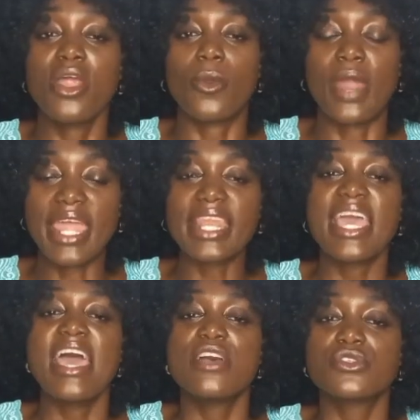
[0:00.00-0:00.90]
right
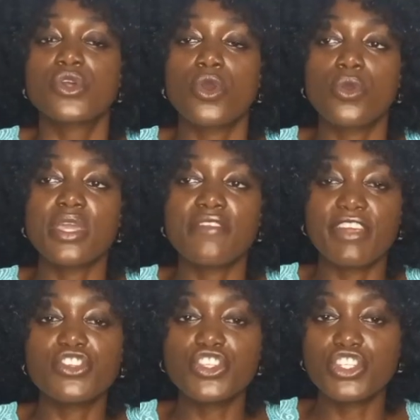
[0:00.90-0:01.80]
so
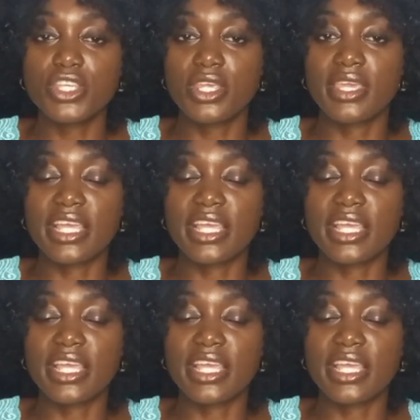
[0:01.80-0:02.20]
eventually she